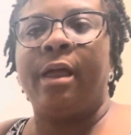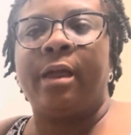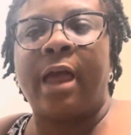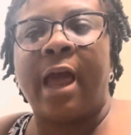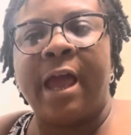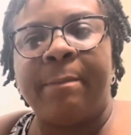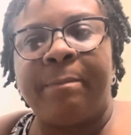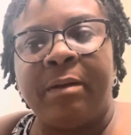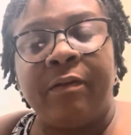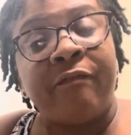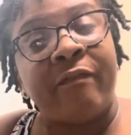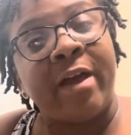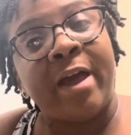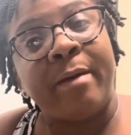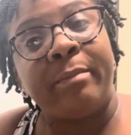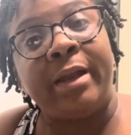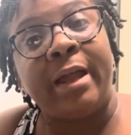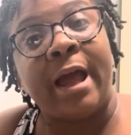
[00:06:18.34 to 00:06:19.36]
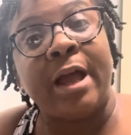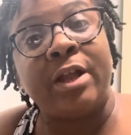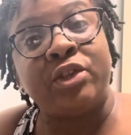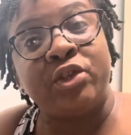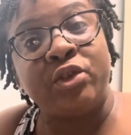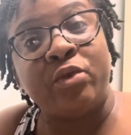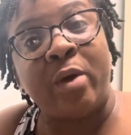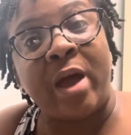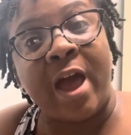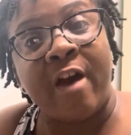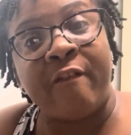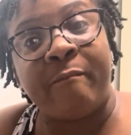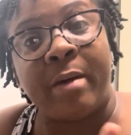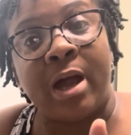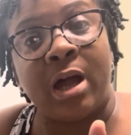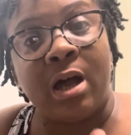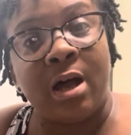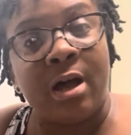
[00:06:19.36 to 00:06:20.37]
KP family, I do have
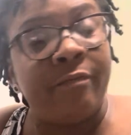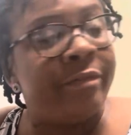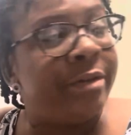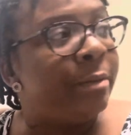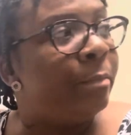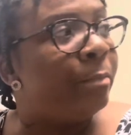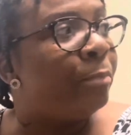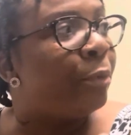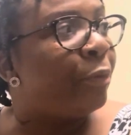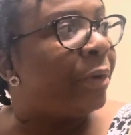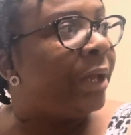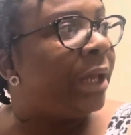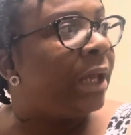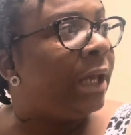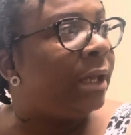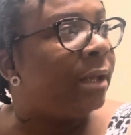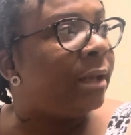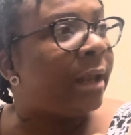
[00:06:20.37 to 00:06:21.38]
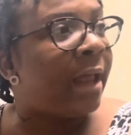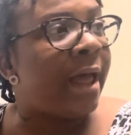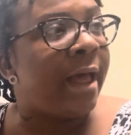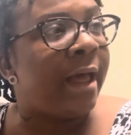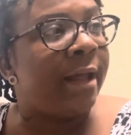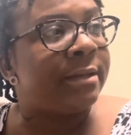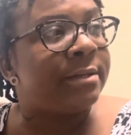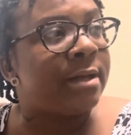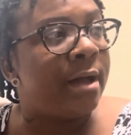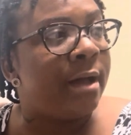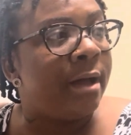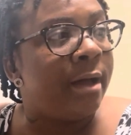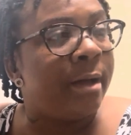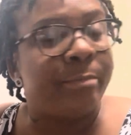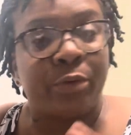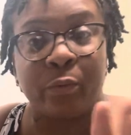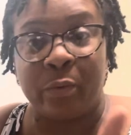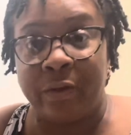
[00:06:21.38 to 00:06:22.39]
my oven preheated at
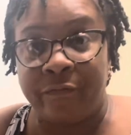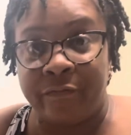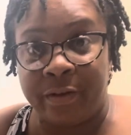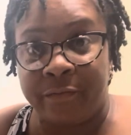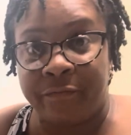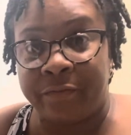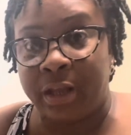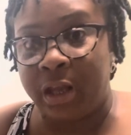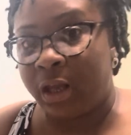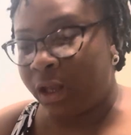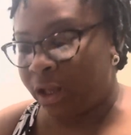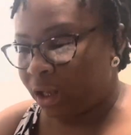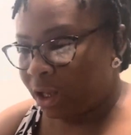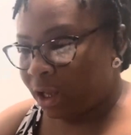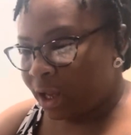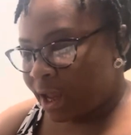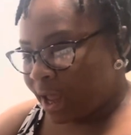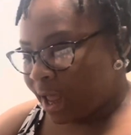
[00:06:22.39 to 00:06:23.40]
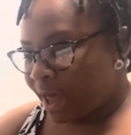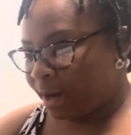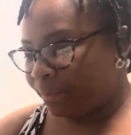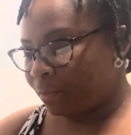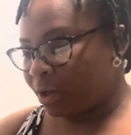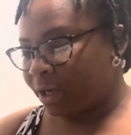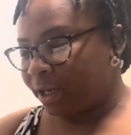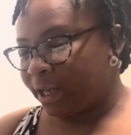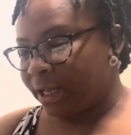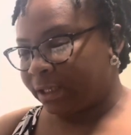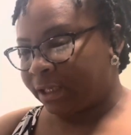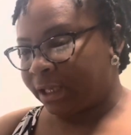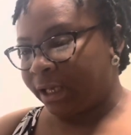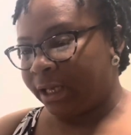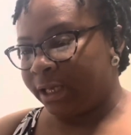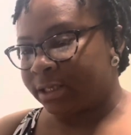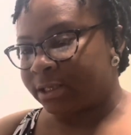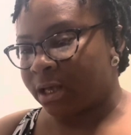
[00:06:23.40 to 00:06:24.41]
um, 350. And I'm going to let
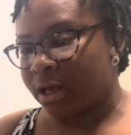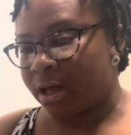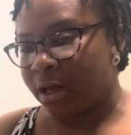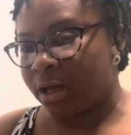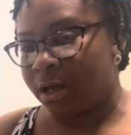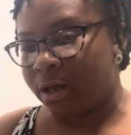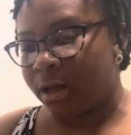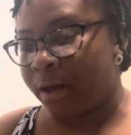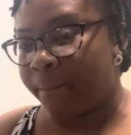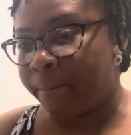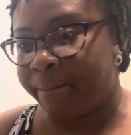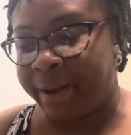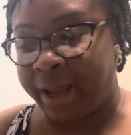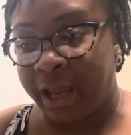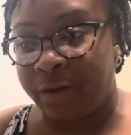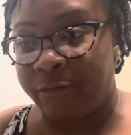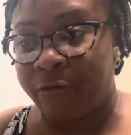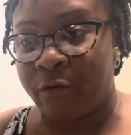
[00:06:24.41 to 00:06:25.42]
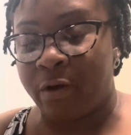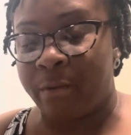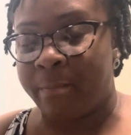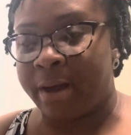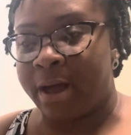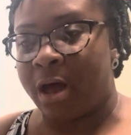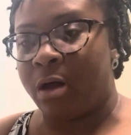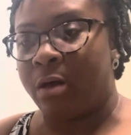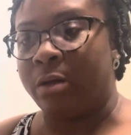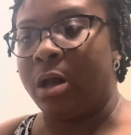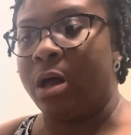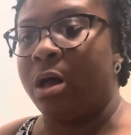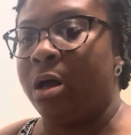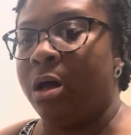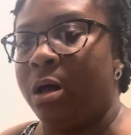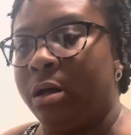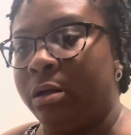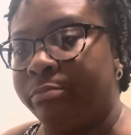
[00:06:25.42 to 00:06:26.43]
these uh, bake for about
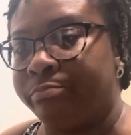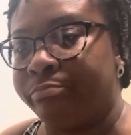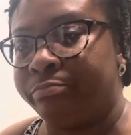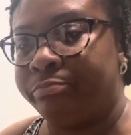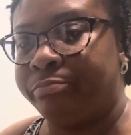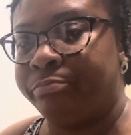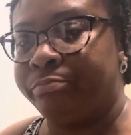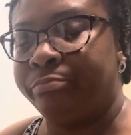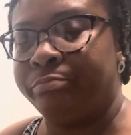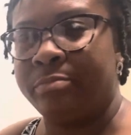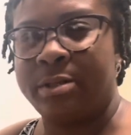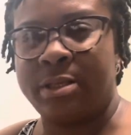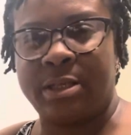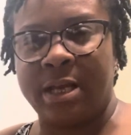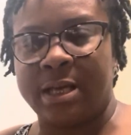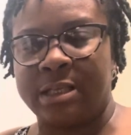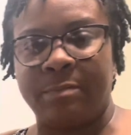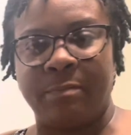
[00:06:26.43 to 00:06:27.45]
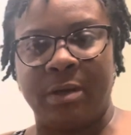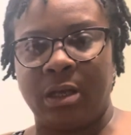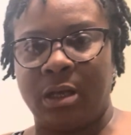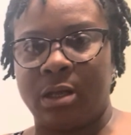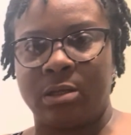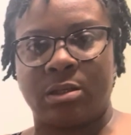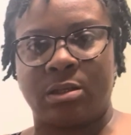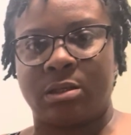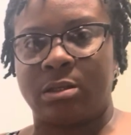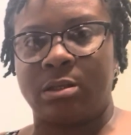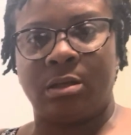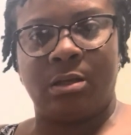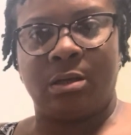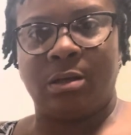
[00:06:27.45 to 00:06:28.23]
um, six minutes.